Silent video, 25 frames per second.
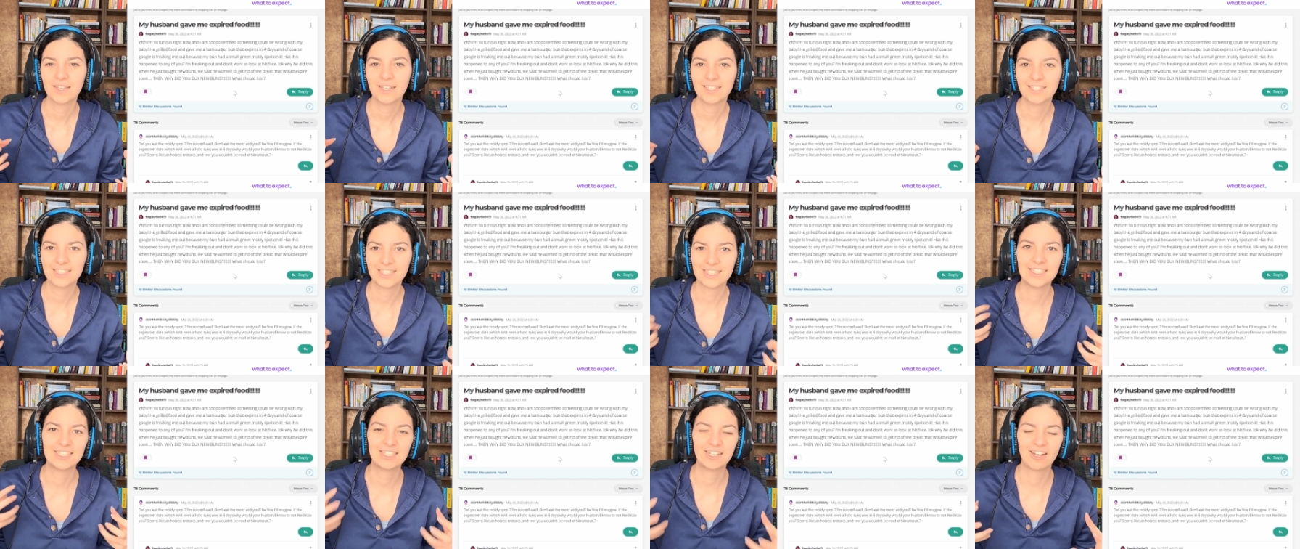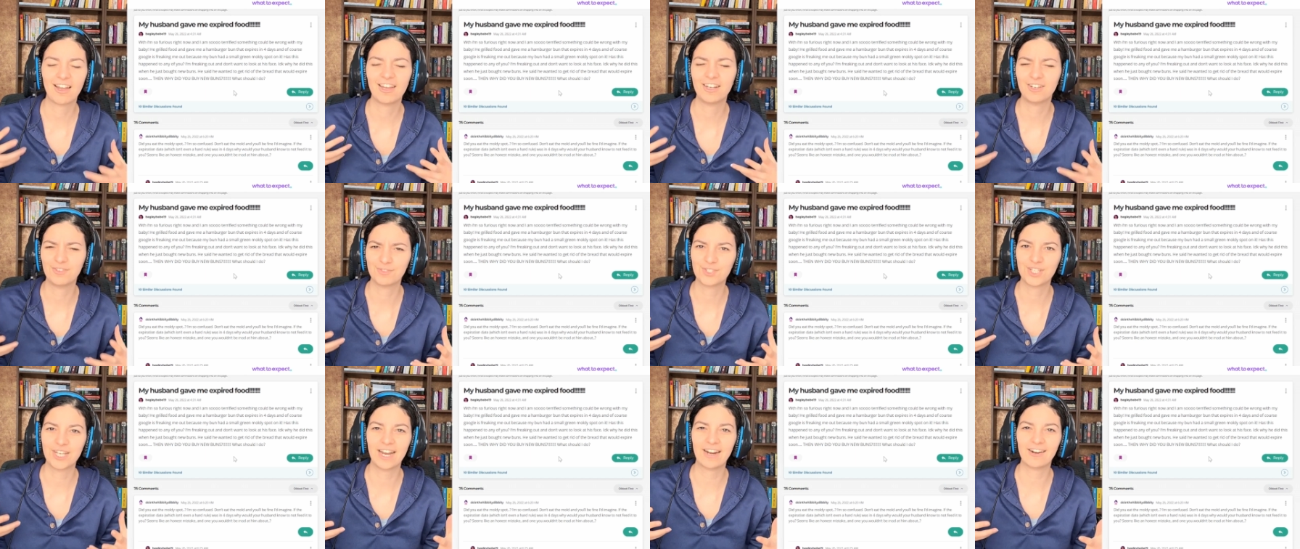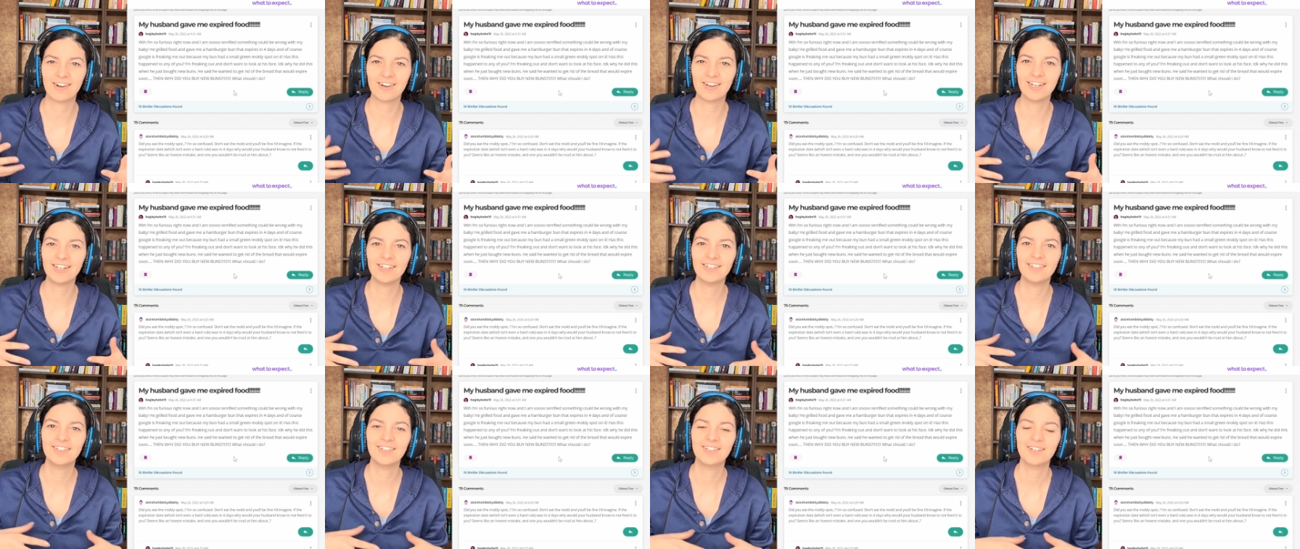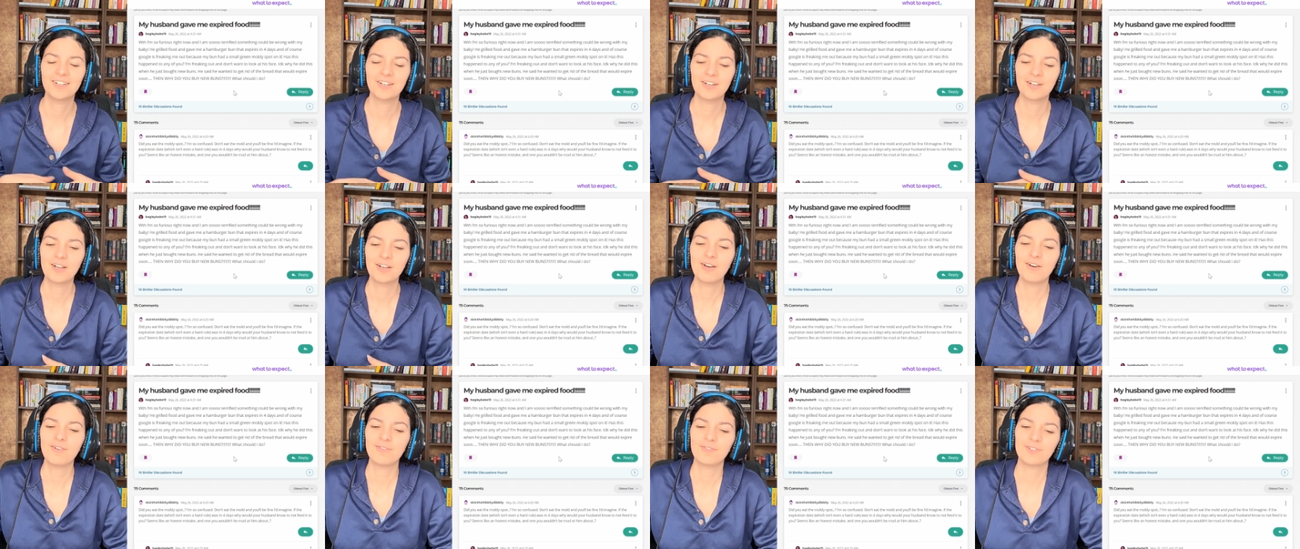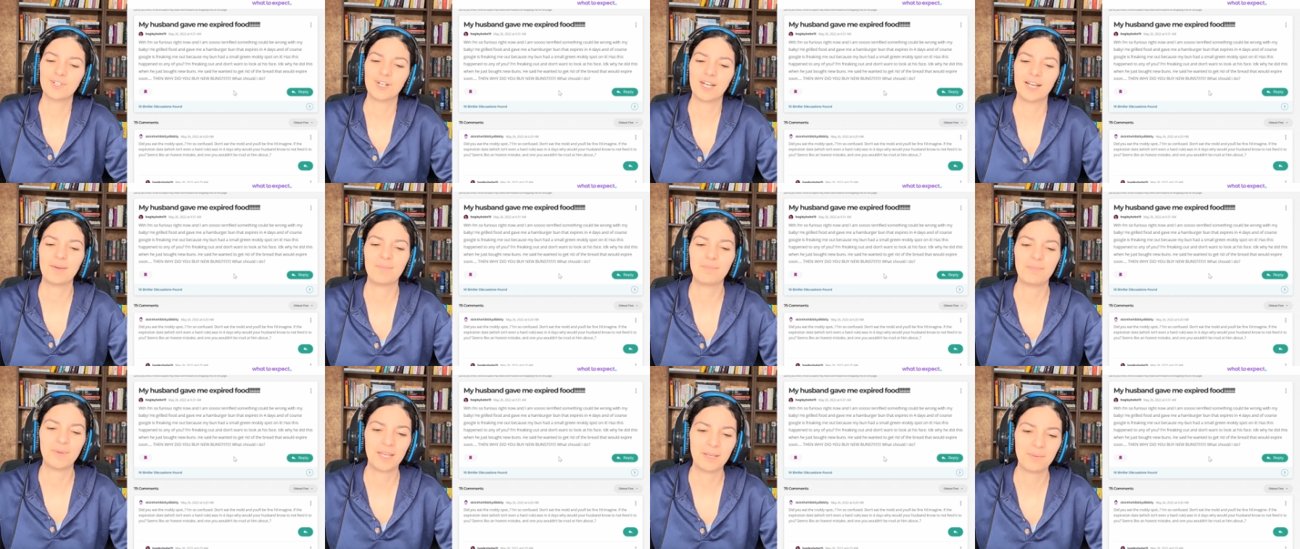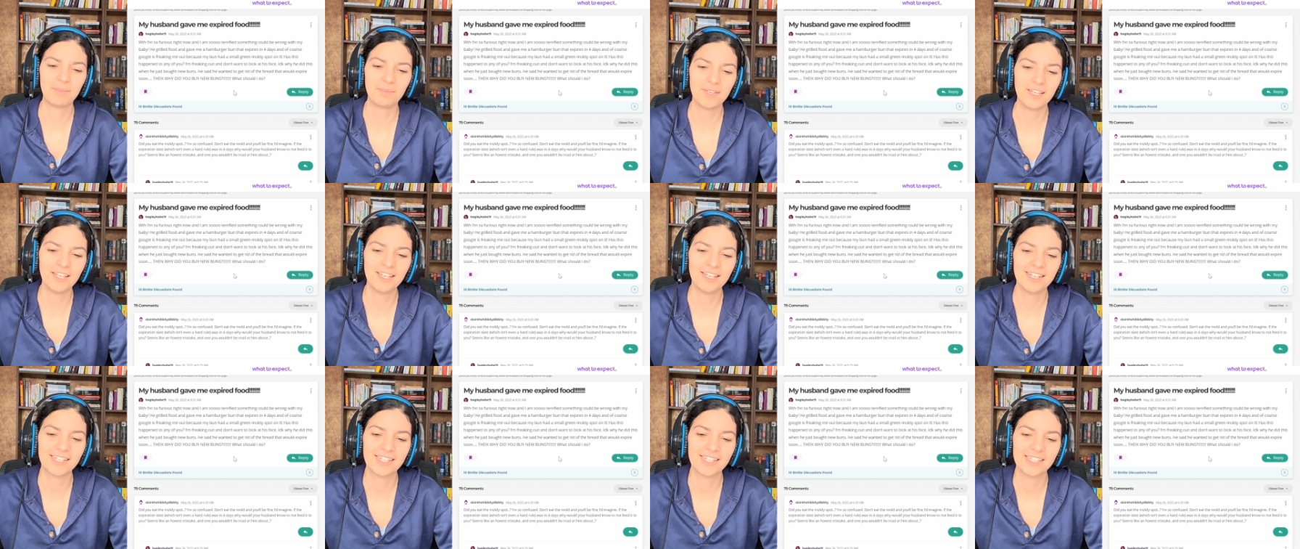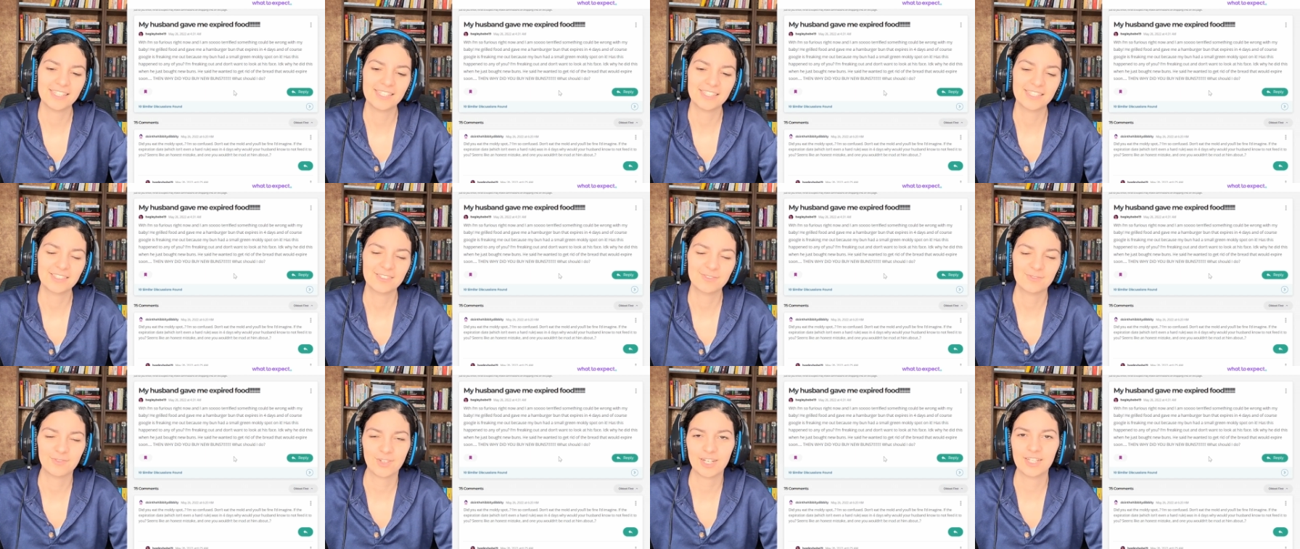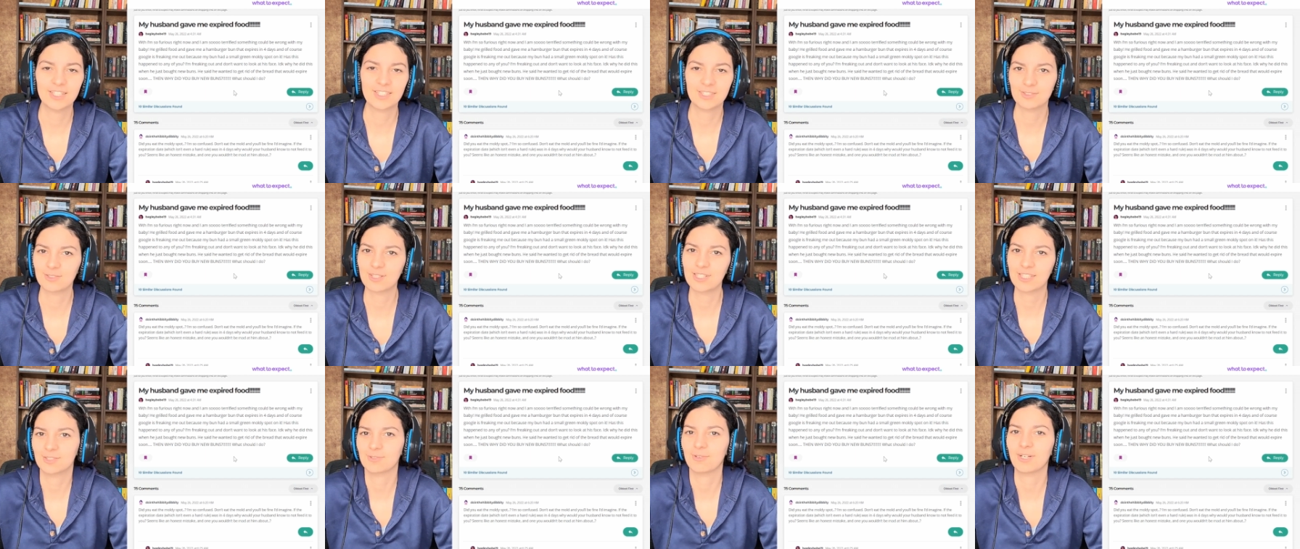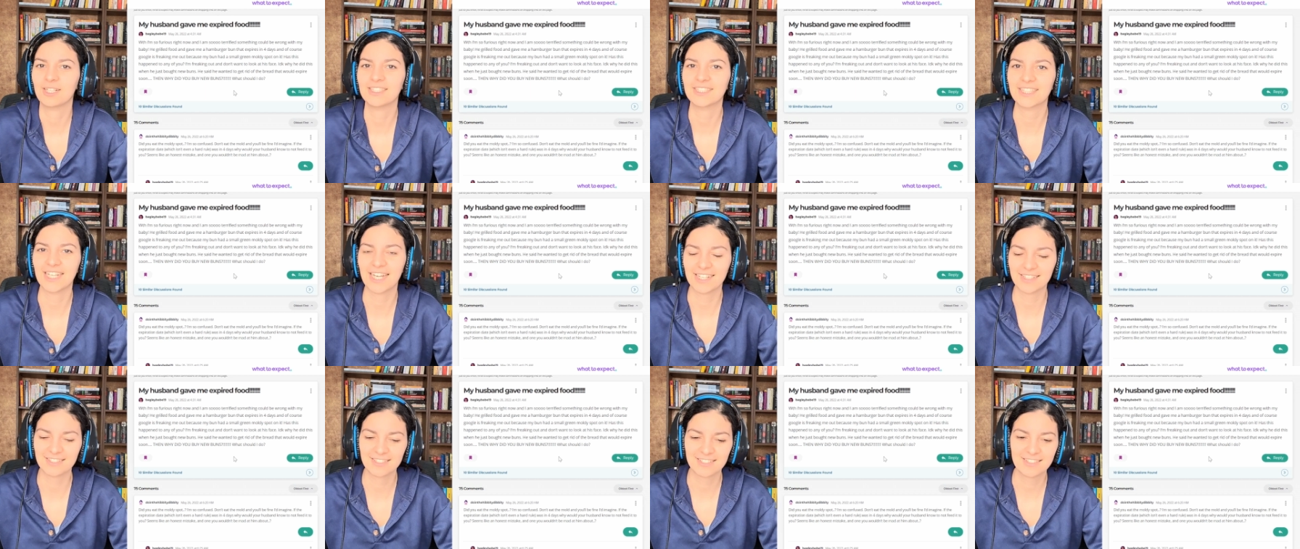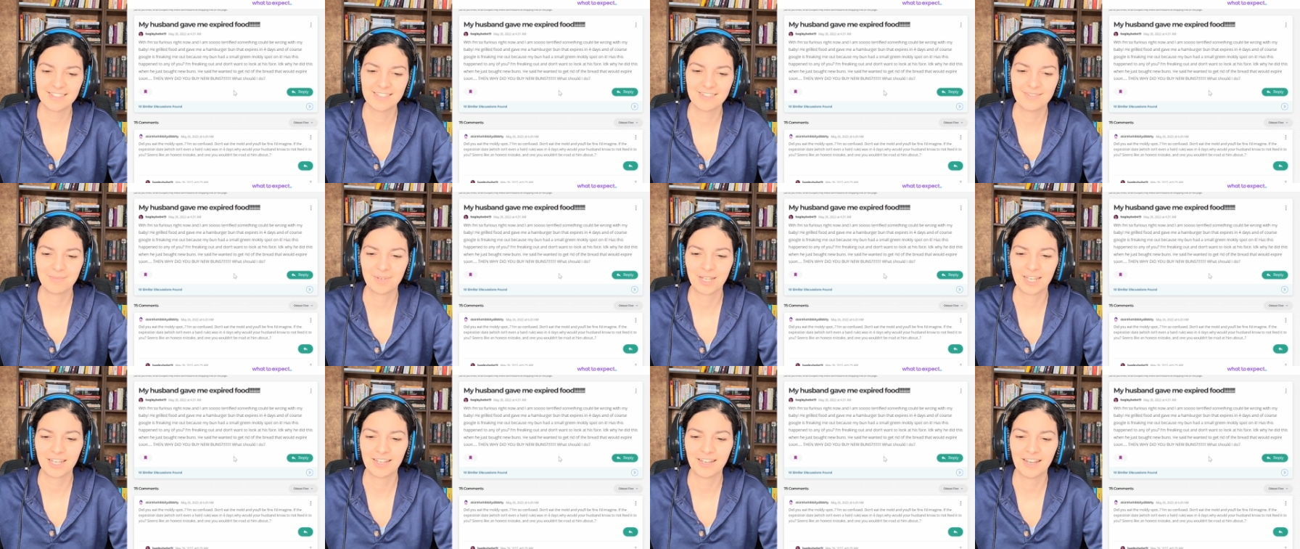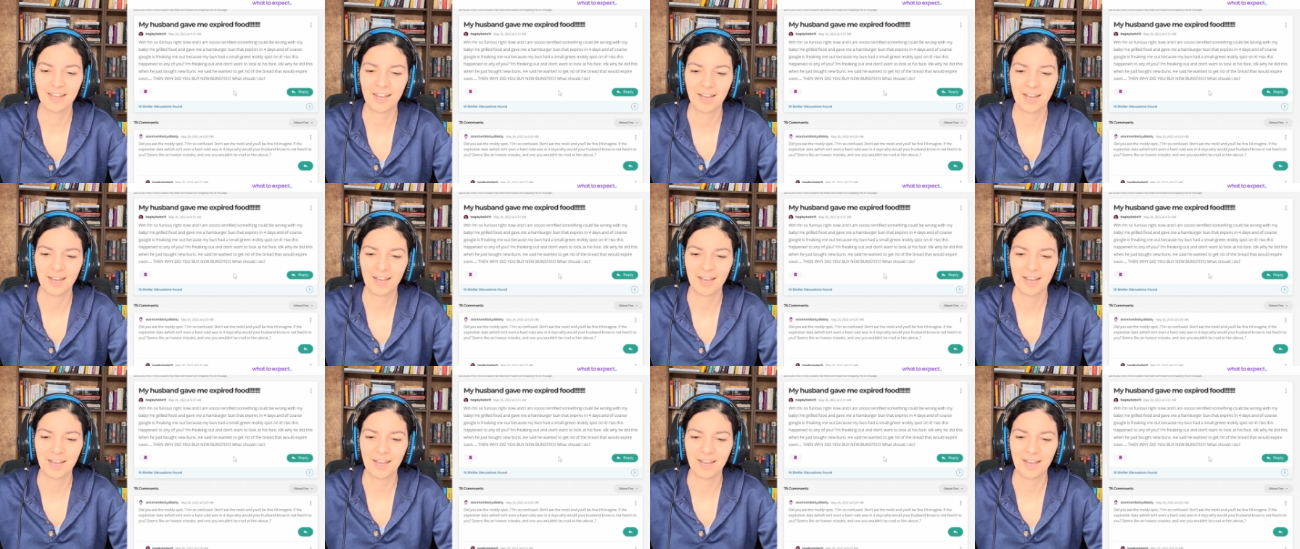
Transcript: this kind of terror for her baby is quite sad to me.